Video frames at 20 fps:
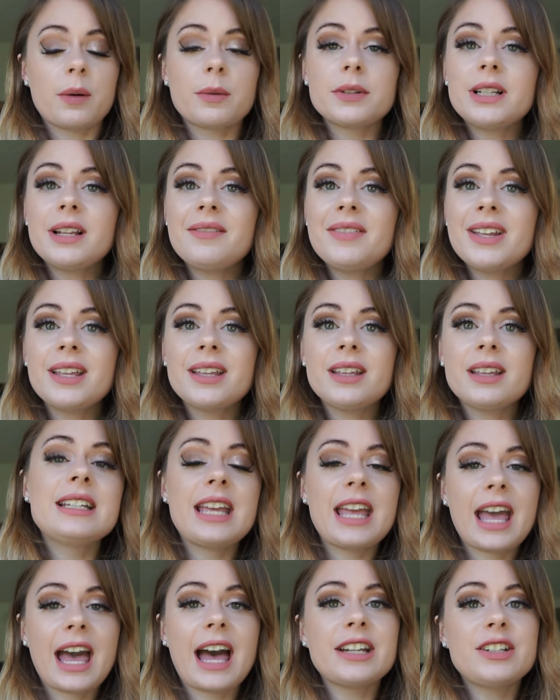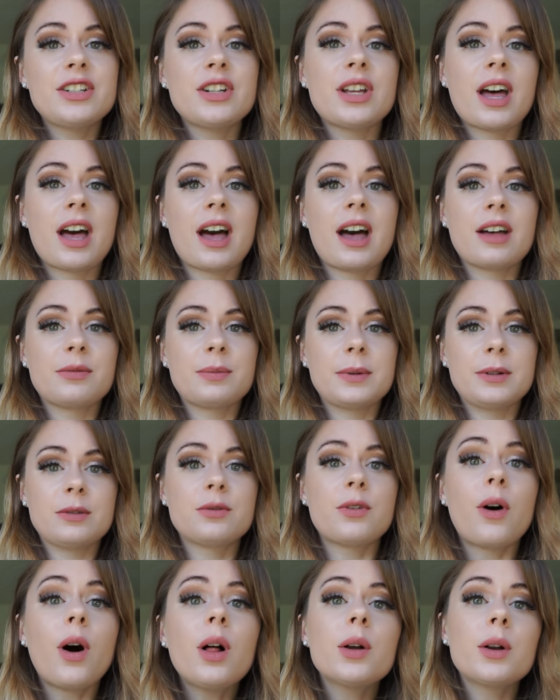I was living. He had to have been
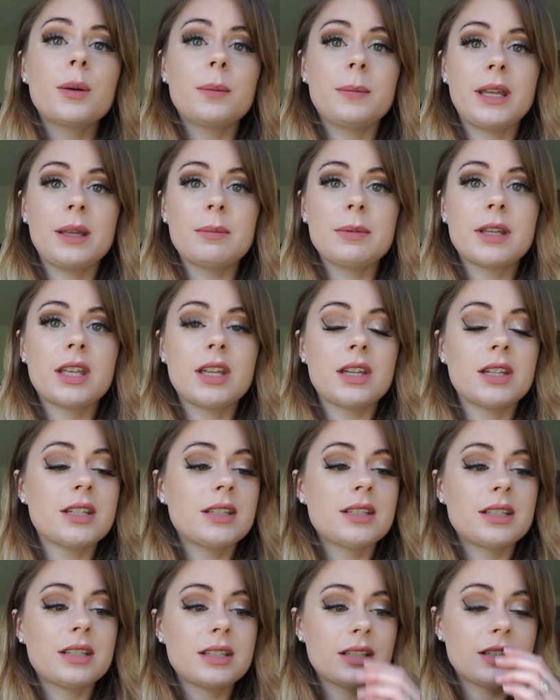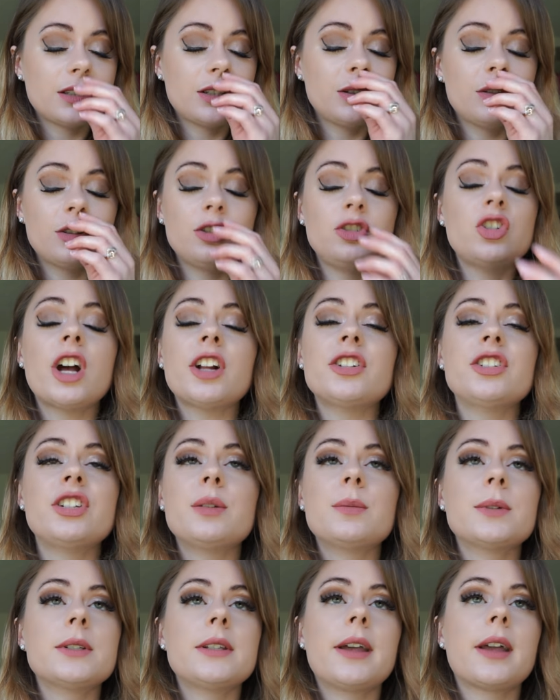following me because to the judge,
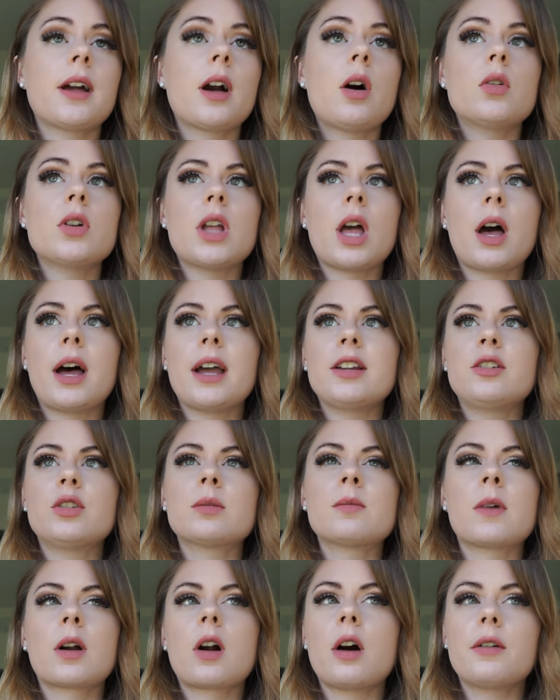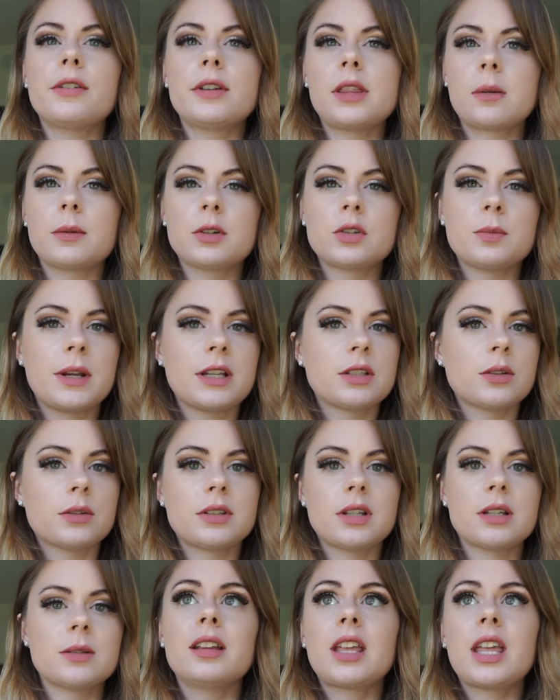she was like, oh yeah, I drink my coffee there, which makes no
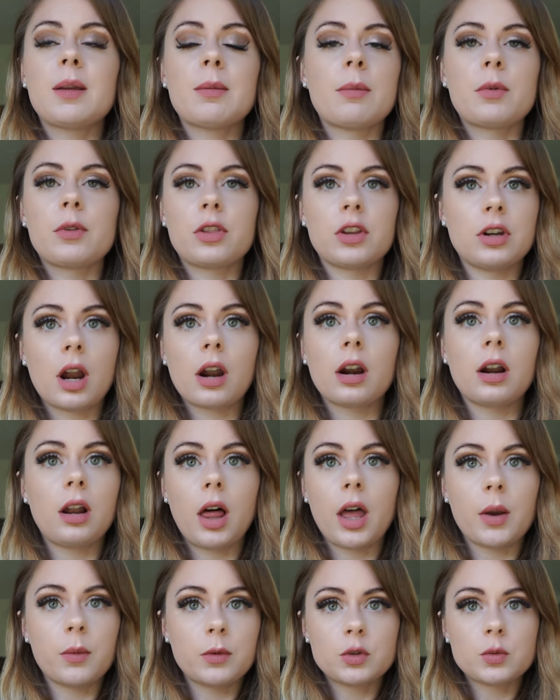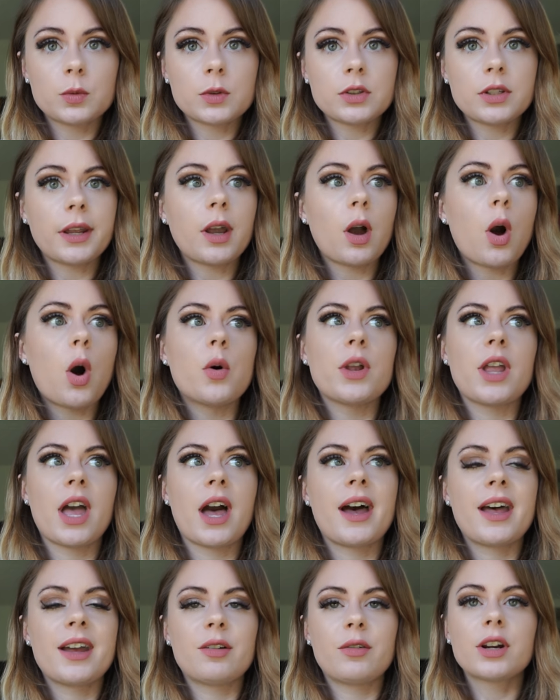sense. I came up with another lie, which was like, oh
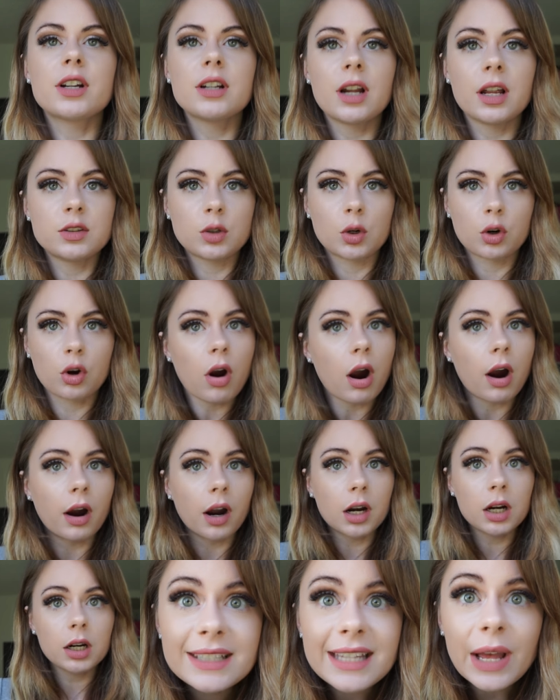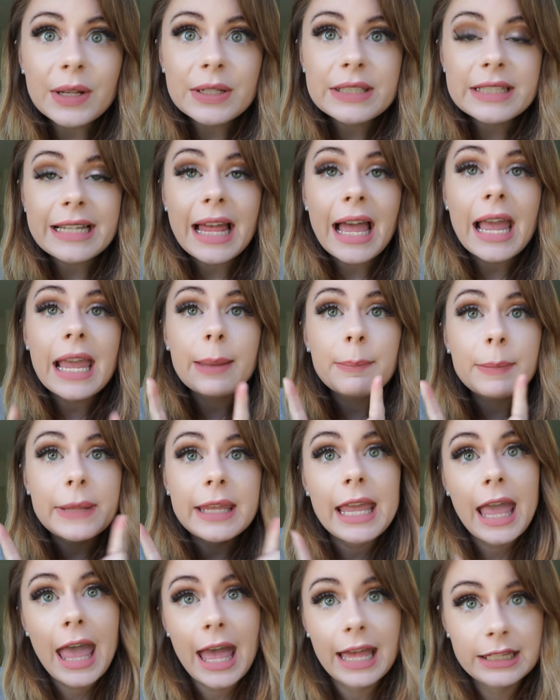yeah, I recognized her car. Sounds like
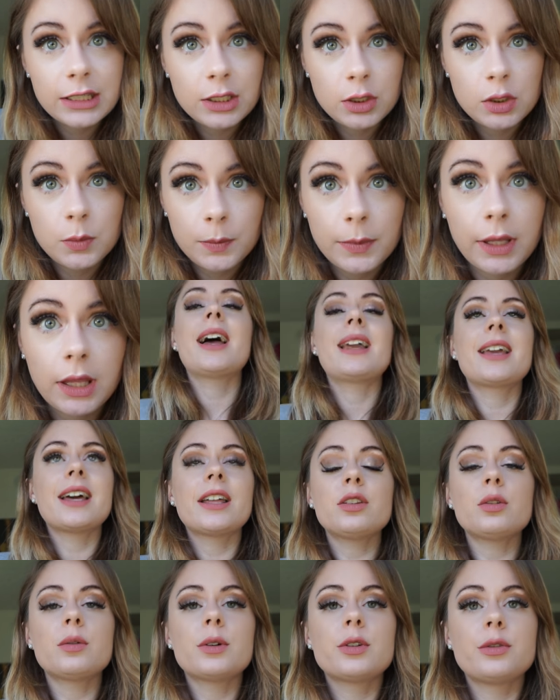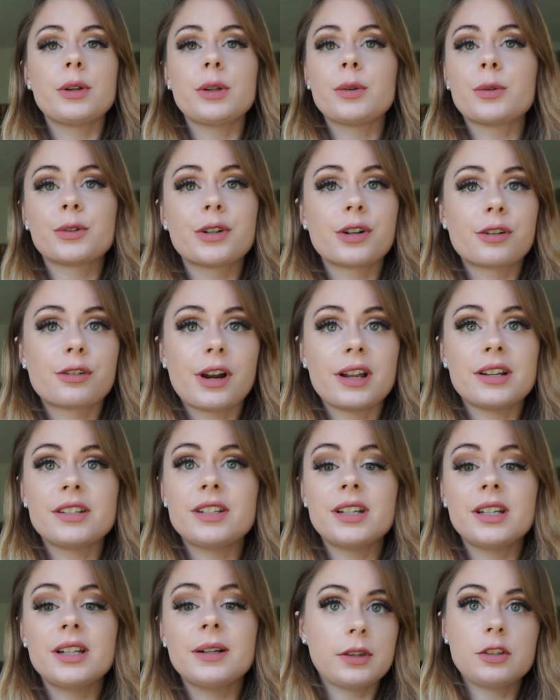BS to me. I got the restraining order
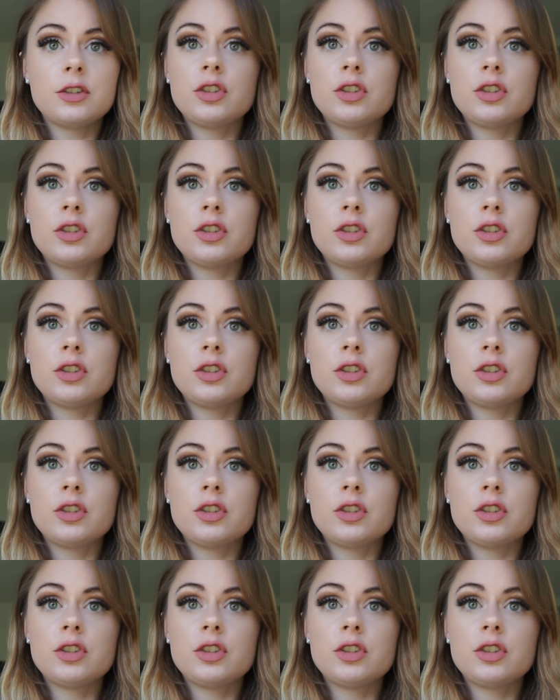granted.